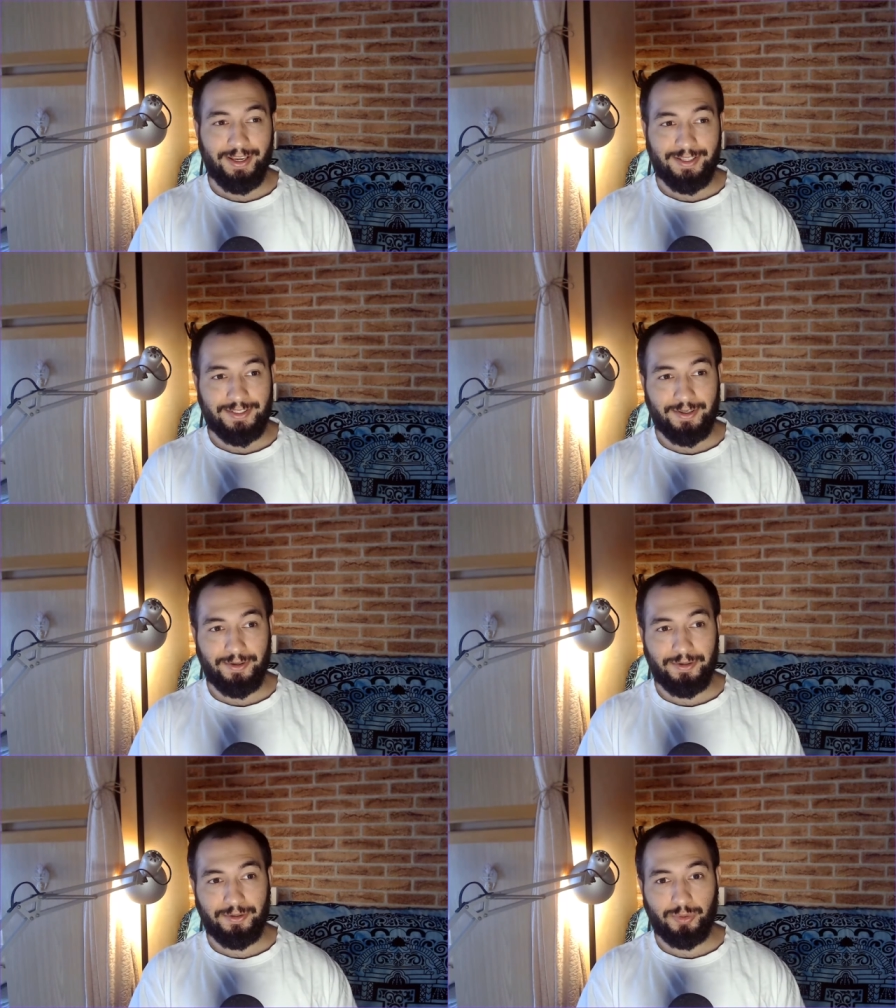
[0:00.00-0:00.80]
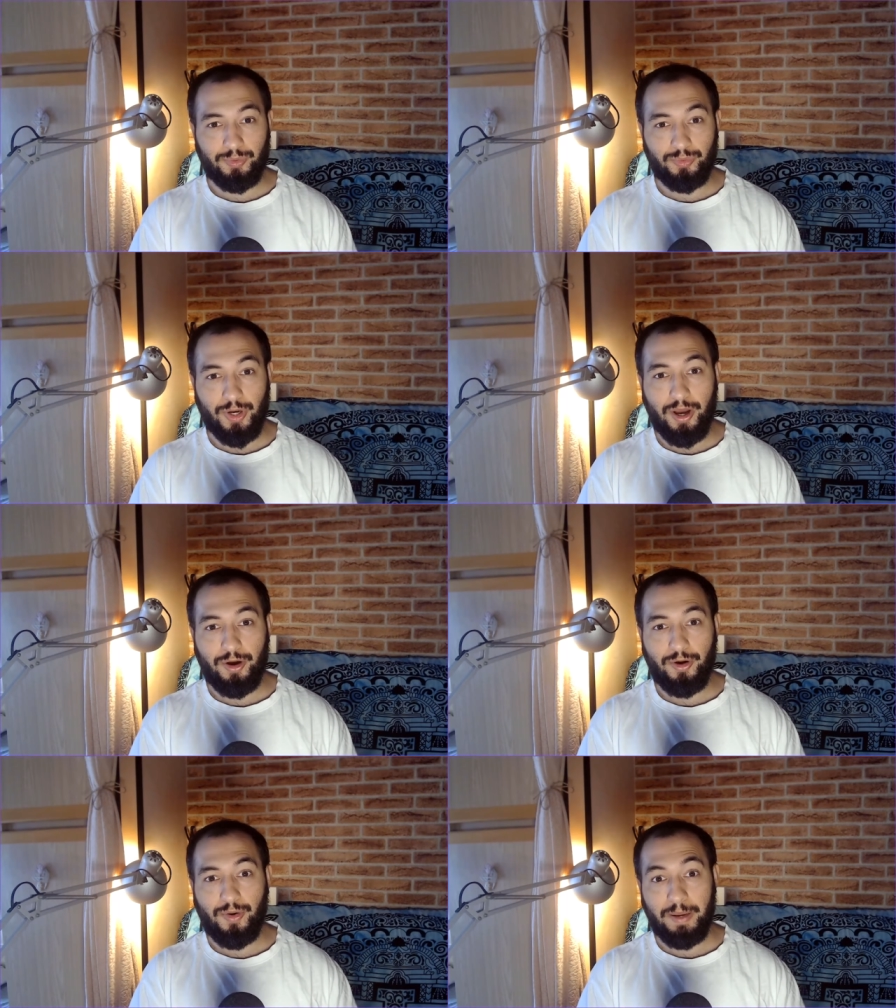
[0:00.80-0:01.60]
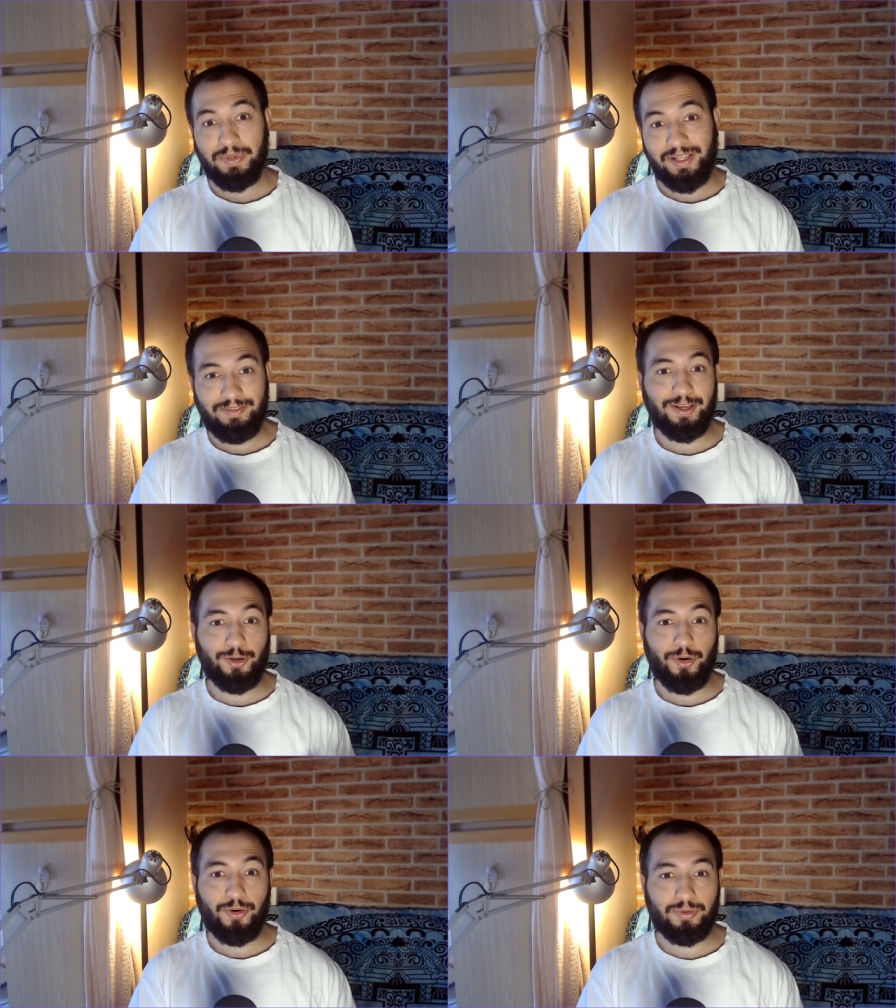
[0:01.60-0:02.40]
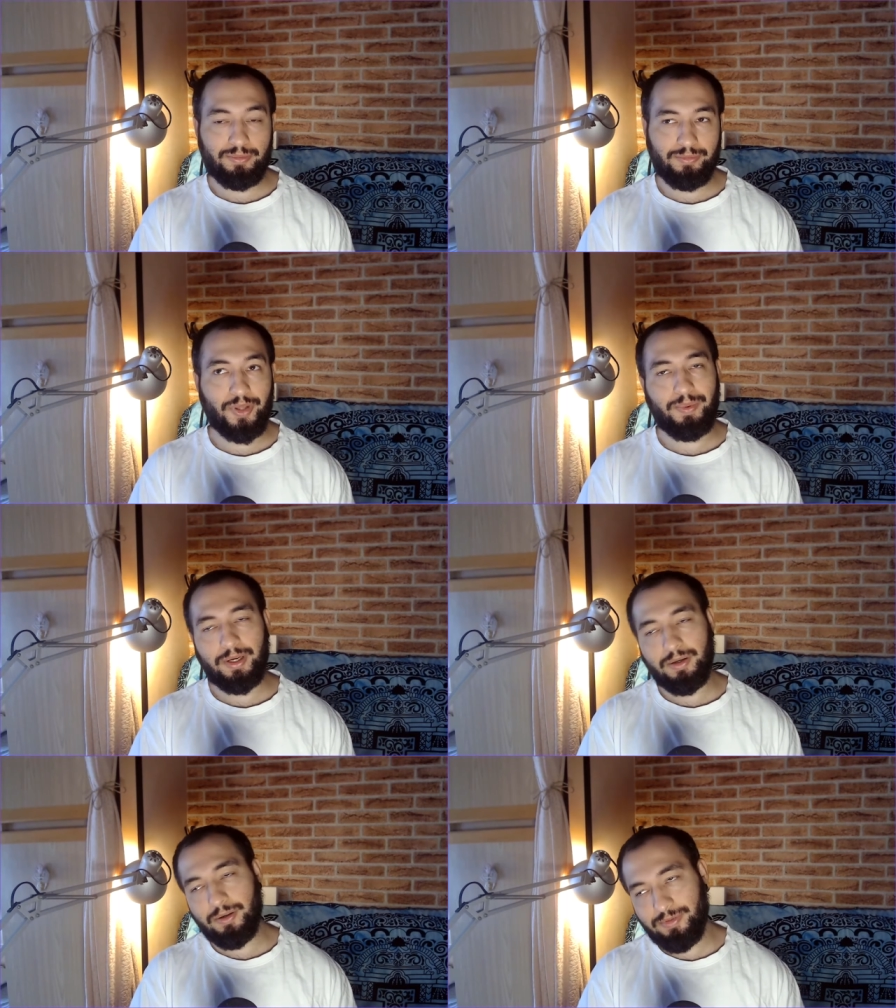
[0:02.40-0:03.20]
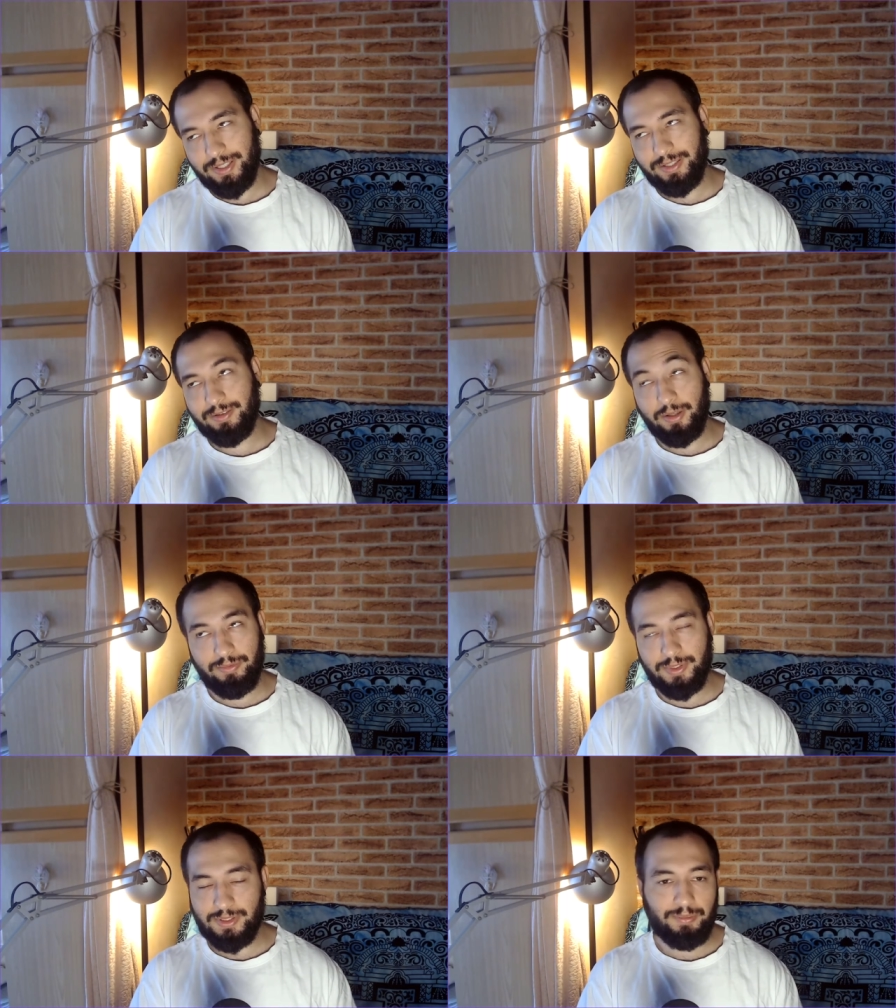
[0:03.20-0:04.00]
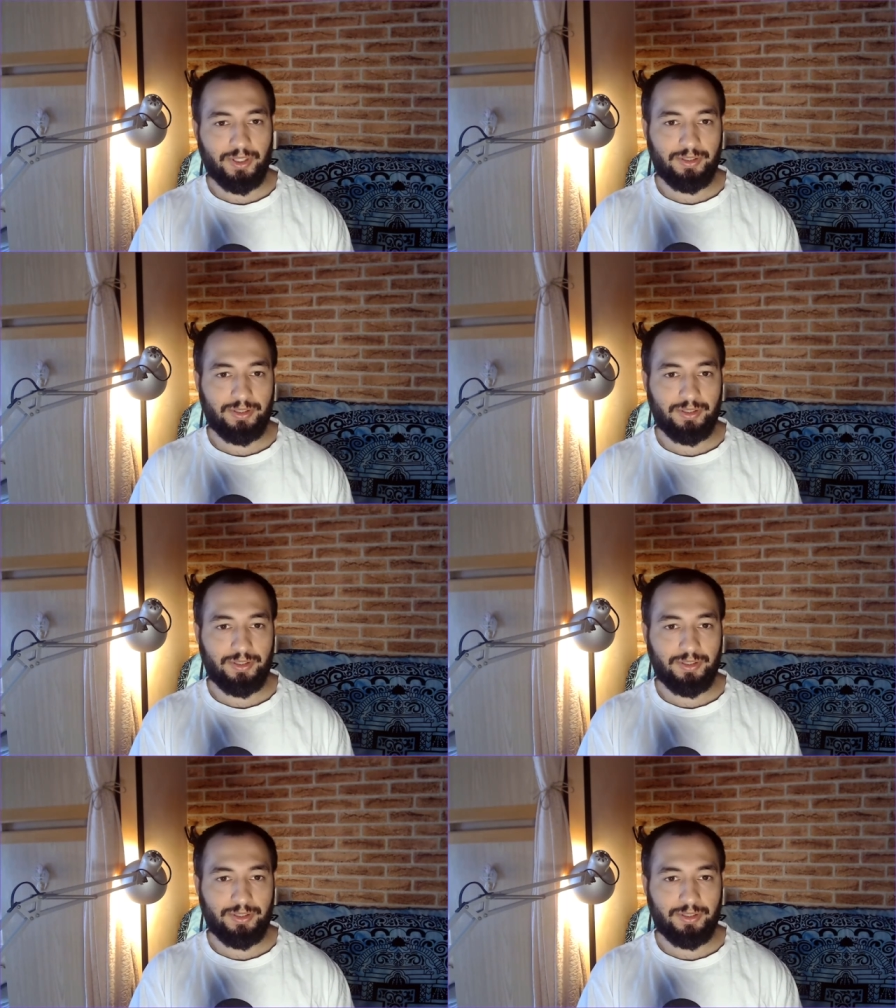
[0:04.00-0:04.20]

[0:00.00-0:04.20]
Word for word: so now I'm living alone with my girlfriend obviously, but